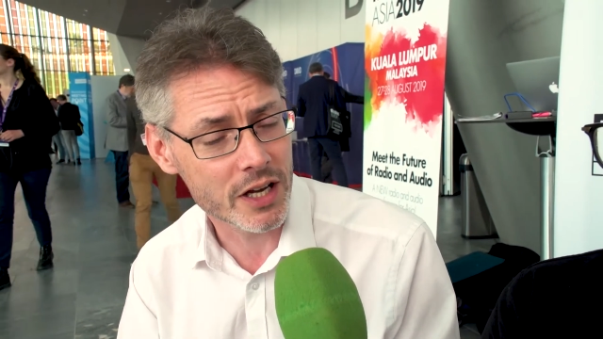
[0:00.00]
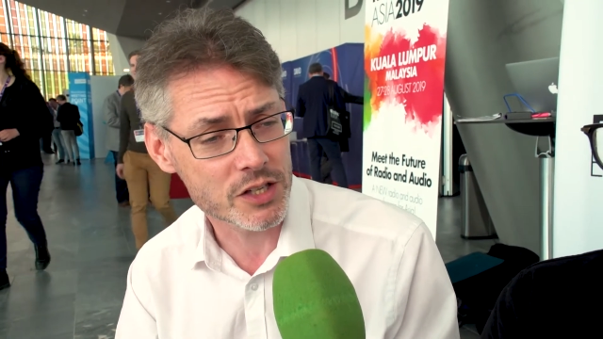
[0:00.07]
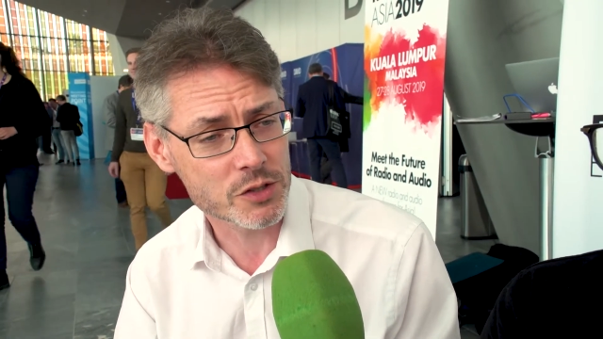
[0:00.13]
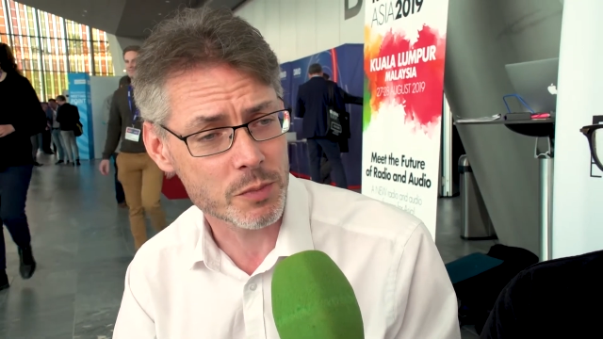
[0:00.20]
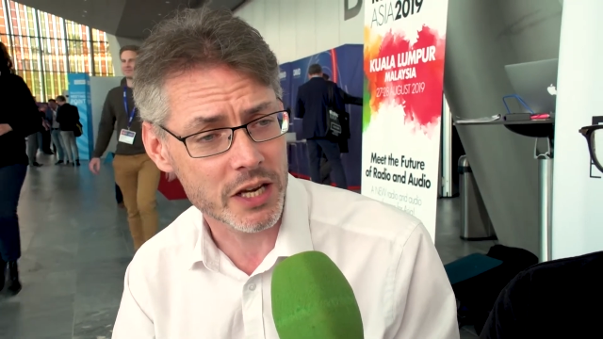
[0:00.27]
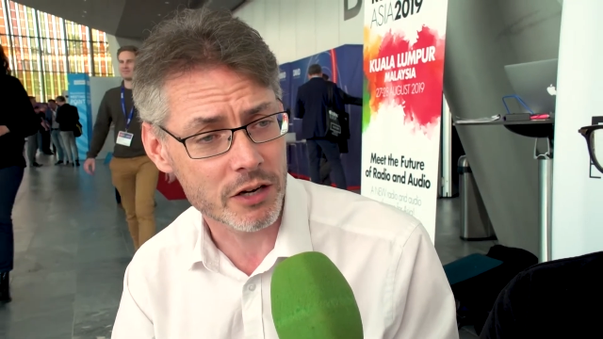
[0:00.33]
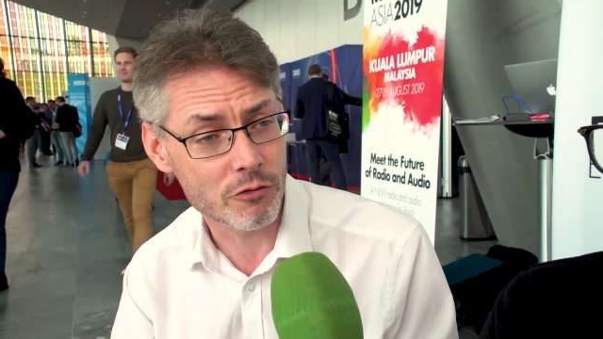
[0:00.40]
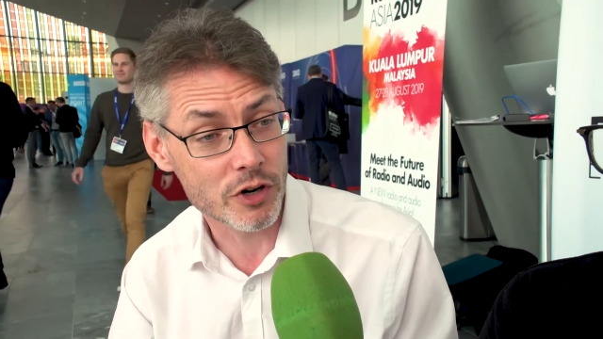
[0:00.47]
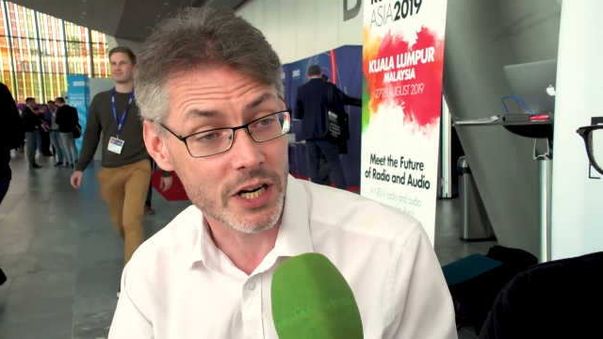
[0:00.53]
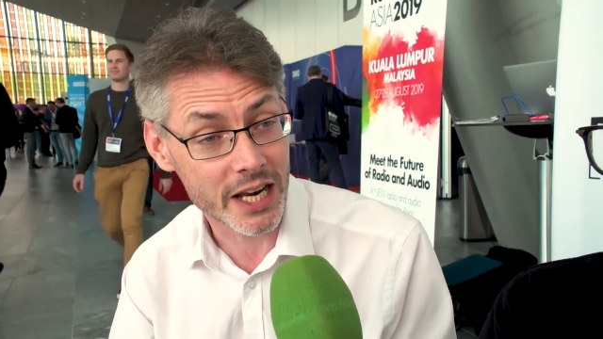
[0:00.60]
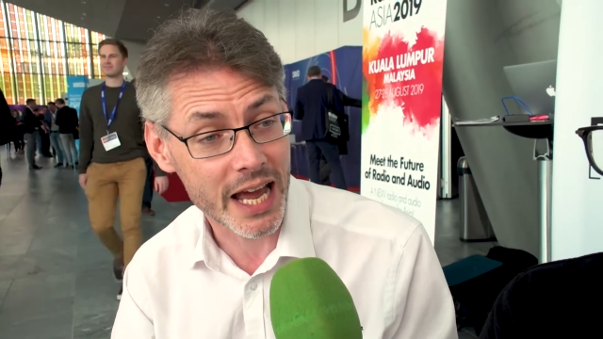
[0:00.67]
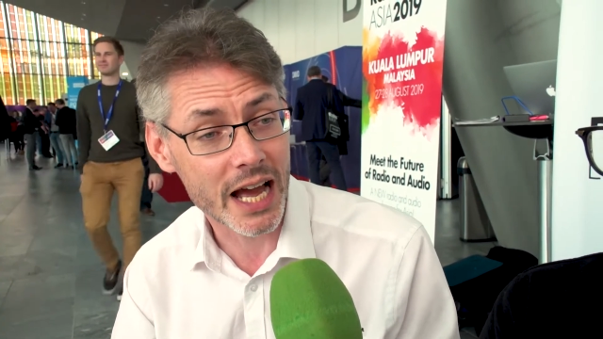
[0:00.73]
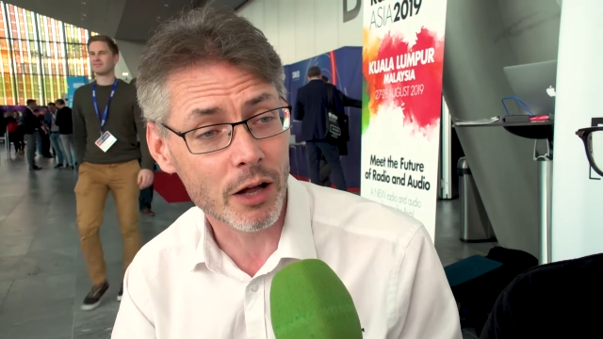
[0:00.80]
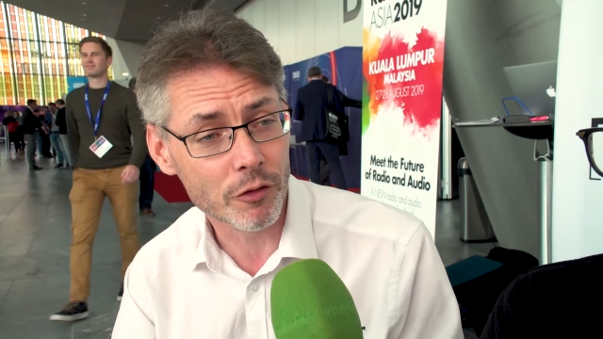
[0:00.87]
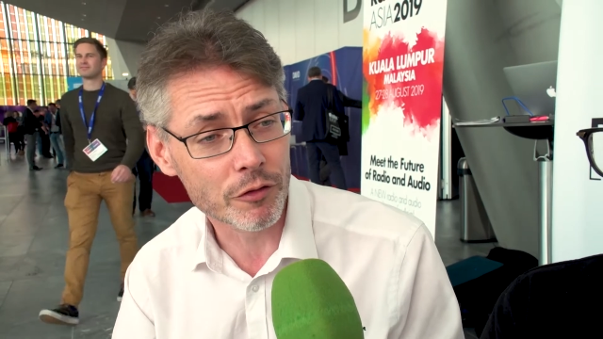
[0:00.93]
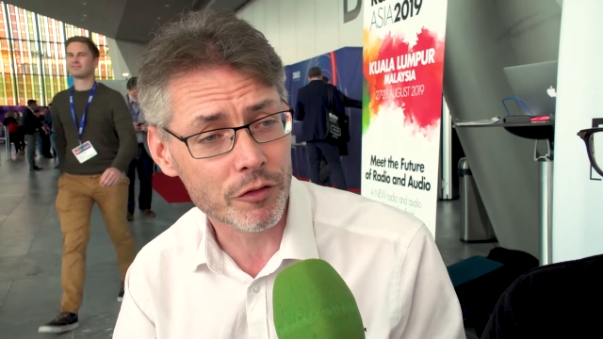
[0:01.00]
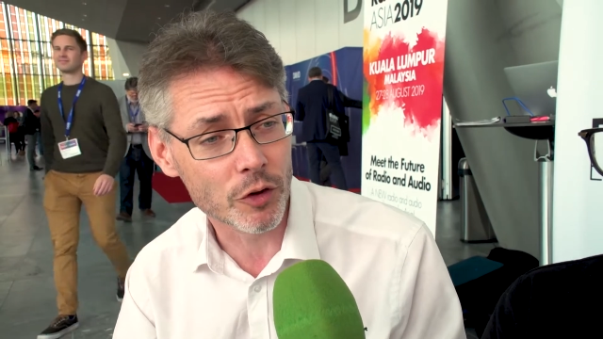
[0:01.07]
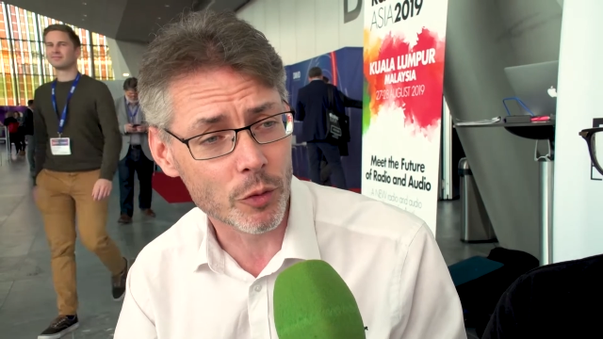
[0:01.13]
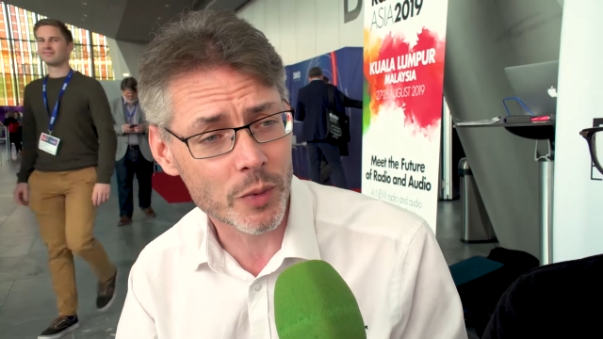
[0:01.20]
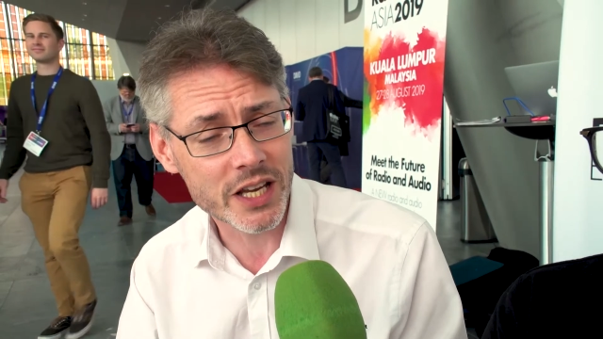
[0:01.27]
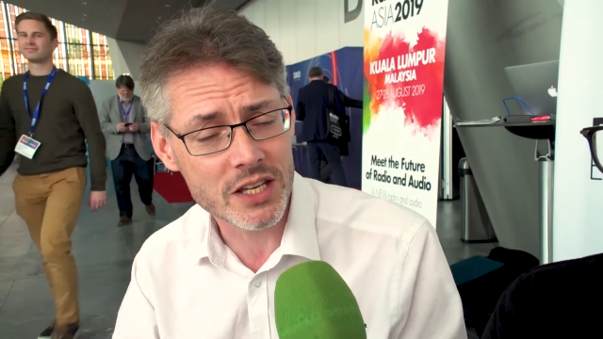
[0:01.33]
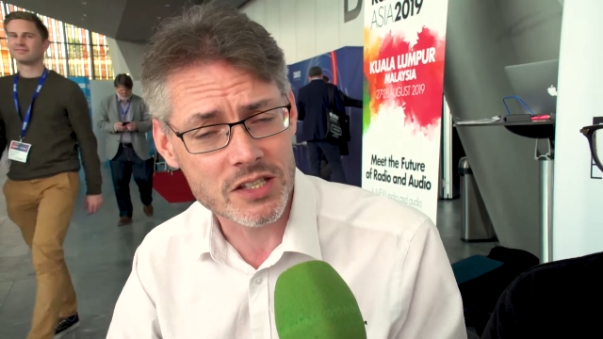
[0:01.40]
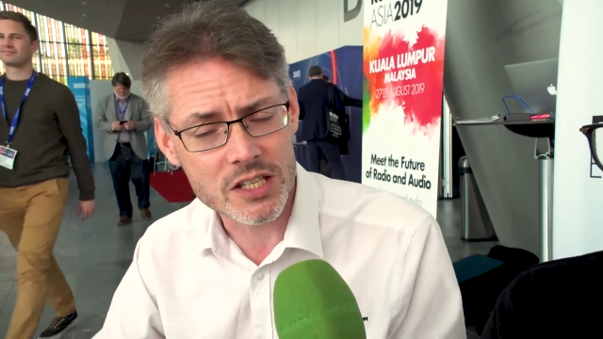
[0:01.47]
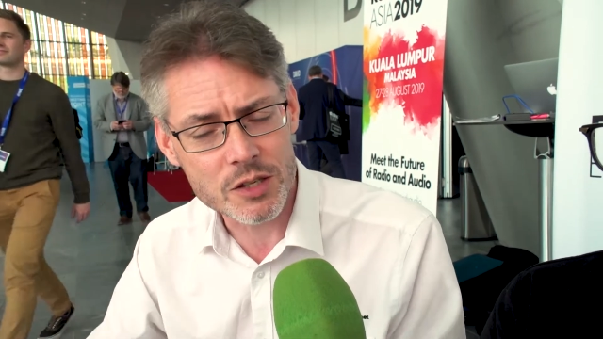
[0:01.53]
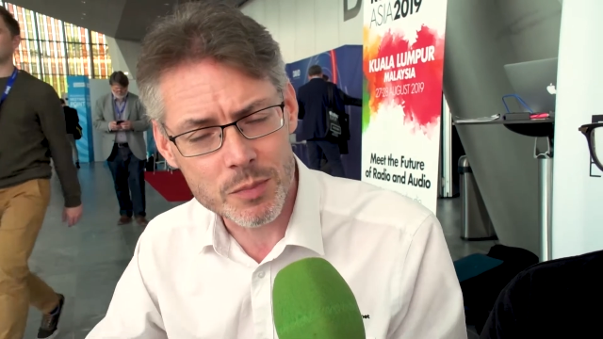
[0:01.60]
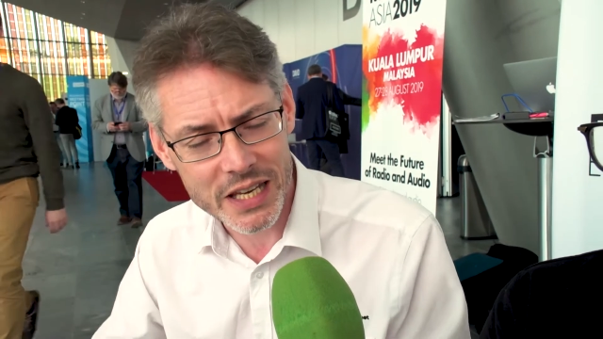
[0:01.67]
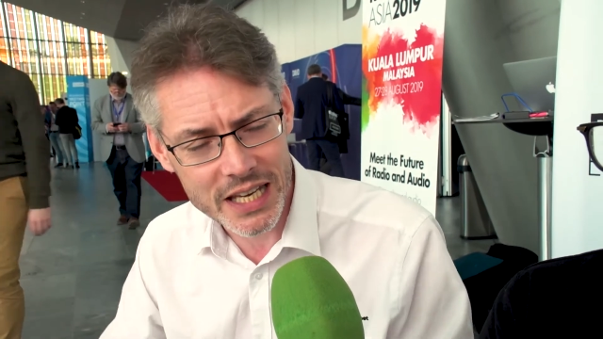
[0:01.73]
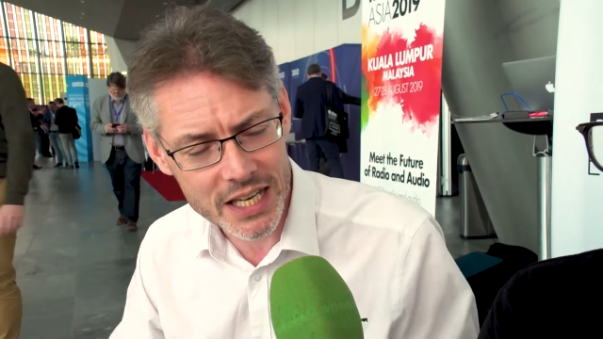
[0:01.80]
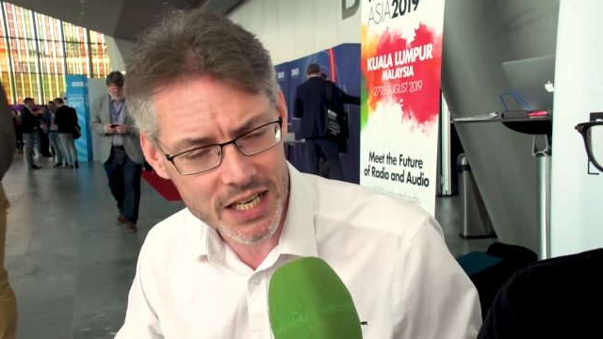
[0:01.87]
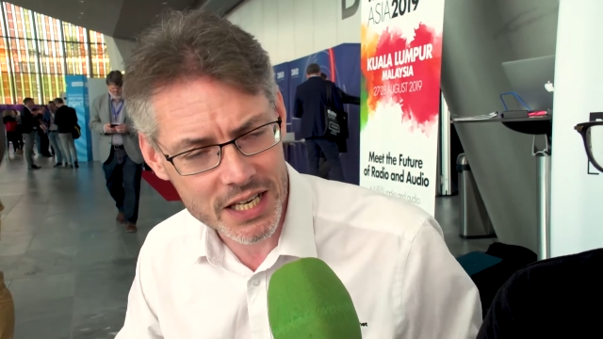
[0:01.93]
has been really helpful because it's
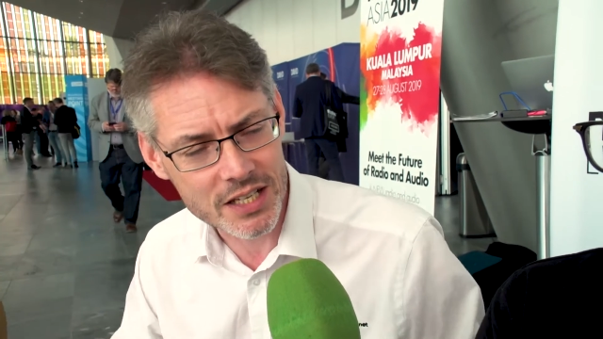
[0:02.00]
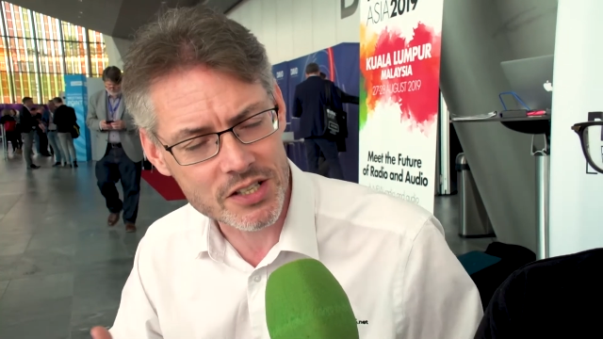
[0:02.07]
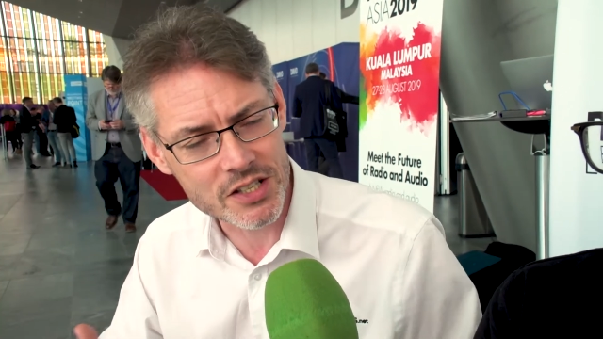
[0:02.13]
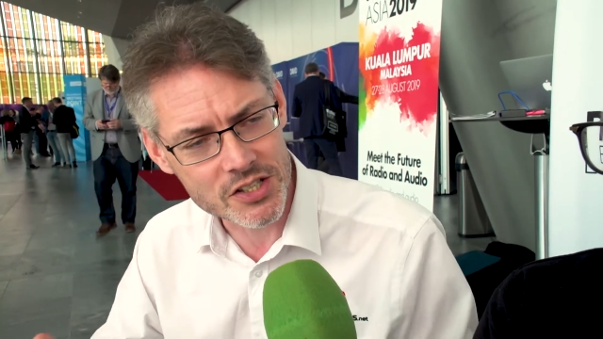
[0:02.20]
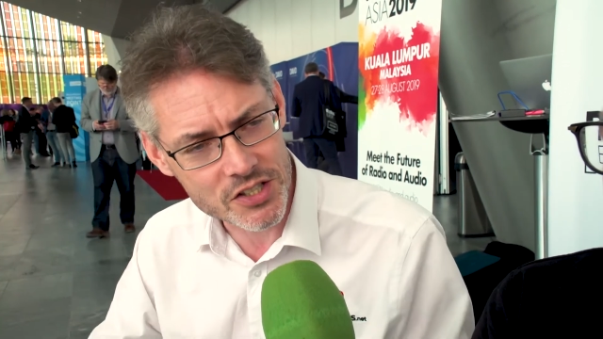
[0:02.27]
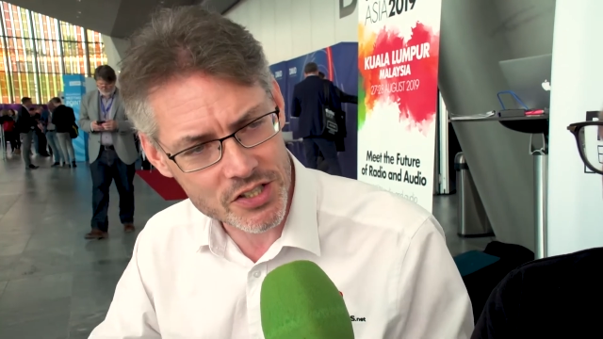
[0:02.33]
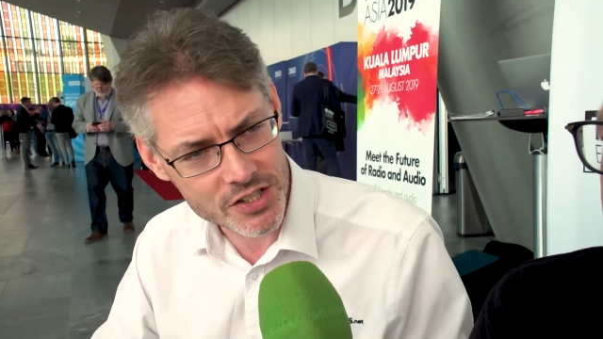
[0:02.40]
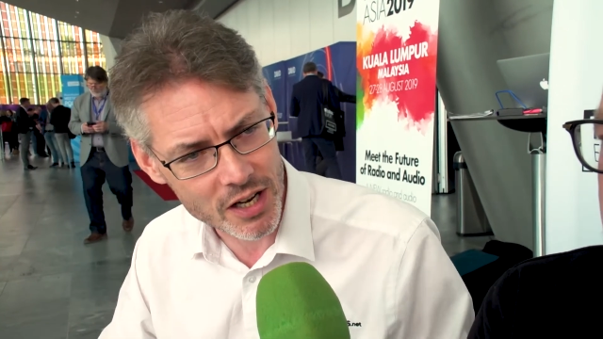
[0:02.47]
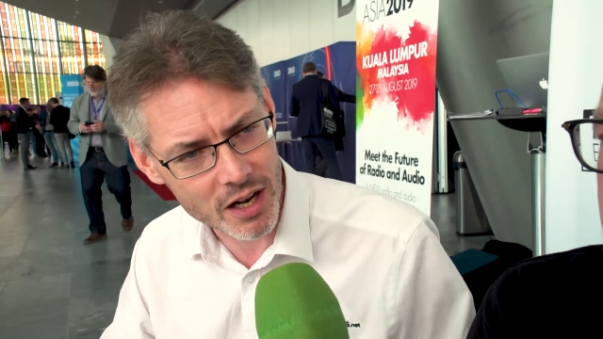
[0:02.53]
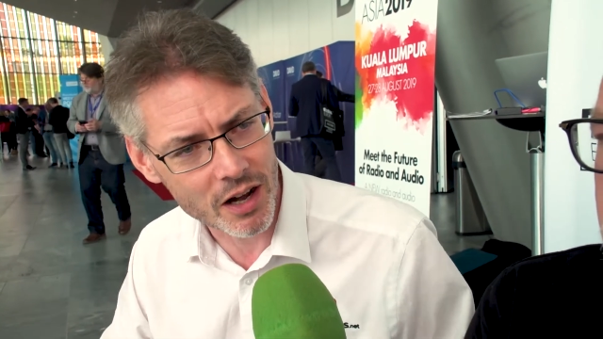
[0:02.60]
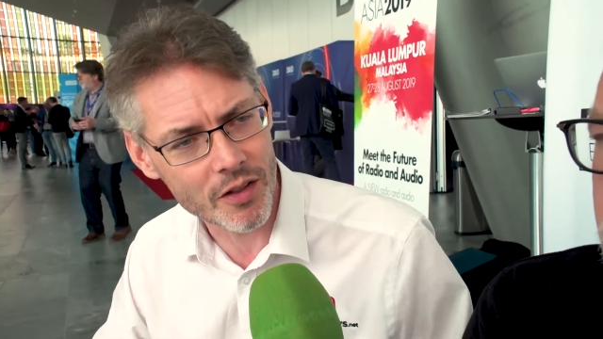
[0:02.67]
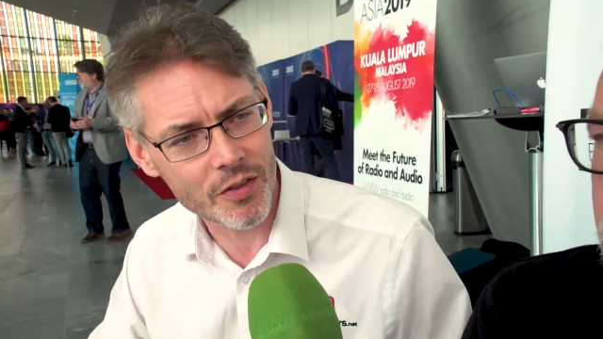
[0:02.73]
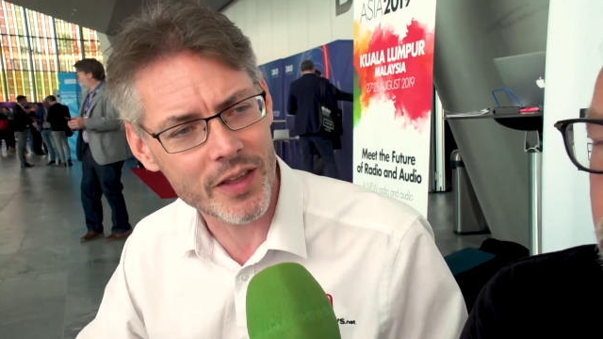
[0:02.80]
beginning to start